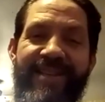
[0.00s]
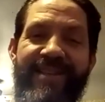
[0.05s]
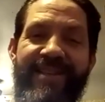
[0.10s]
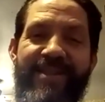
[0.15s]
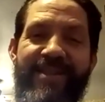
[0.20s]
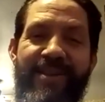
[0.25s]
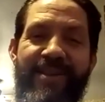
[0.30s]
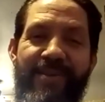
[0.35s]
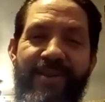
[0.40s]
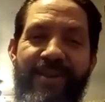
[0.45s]

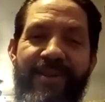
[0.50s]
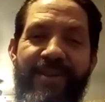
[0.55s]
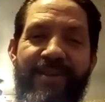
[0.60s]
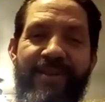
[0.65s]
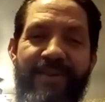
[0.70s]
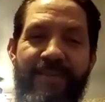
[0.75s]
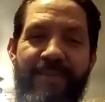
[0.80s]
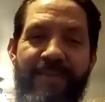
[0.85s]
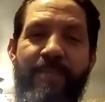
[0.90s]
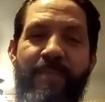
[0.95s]
So,
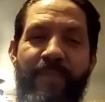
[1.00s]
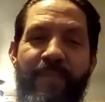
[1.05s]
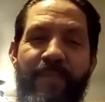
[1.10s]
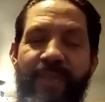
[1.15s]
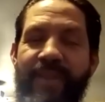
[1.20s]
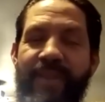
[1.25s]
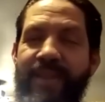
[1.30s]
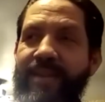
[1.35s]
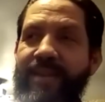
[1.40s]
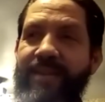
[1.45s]

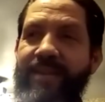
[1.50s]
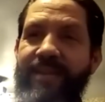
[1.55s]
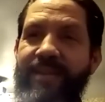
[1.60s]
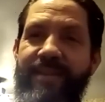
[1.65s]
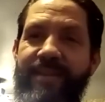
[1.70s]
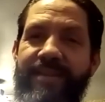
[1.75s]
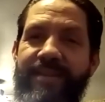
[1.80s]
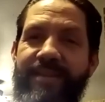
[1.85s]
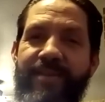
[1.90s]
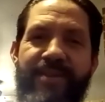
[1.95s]

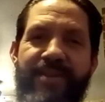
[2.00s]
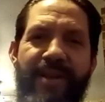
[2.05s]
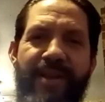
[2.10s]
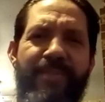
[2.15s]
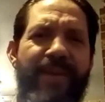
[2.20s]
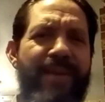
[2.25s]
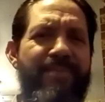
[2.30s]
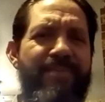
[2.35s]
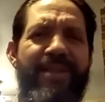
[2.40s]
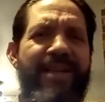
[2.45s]
so
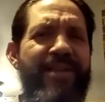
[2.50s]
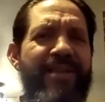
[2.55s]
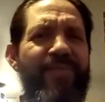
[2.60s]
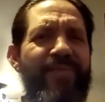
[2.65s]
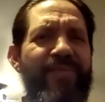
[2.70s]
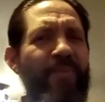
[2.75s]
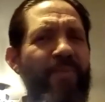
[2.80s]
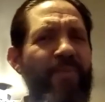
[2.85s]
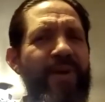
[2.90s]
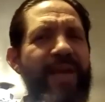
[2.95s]
sometimes things
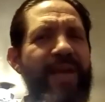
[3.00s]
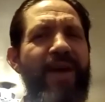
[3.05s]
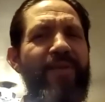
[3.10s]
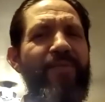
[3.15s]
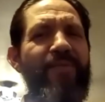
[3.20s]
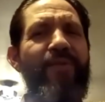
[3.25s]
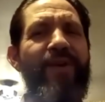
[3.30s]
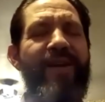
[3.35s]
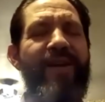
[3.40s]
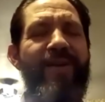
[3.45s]
work out in
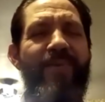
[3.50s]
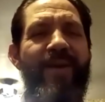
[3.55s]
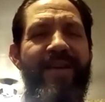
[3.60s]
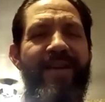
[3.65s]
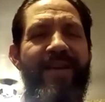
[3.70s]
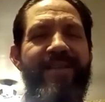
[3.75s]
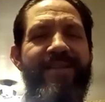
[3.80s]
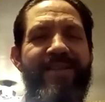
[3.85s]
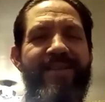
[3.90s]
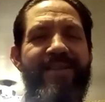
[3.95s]
funny
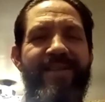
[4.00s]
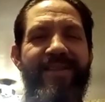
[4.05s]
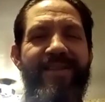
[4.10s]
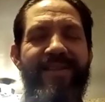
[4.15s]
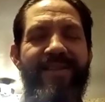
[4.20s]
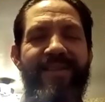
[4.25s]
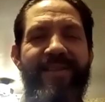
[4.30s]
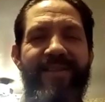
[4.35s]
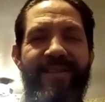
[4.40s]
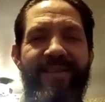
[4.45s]
ways,
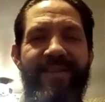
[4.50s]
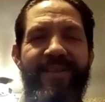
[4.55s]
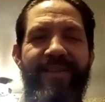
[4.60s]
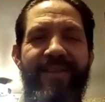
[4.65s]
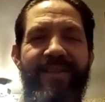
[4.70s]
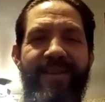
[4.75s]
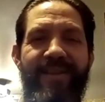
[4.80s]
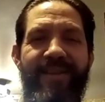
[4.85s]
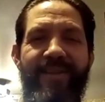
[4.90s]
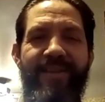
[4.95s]

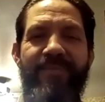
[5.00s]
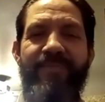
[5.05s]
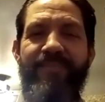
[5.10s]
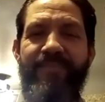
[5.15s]
you know.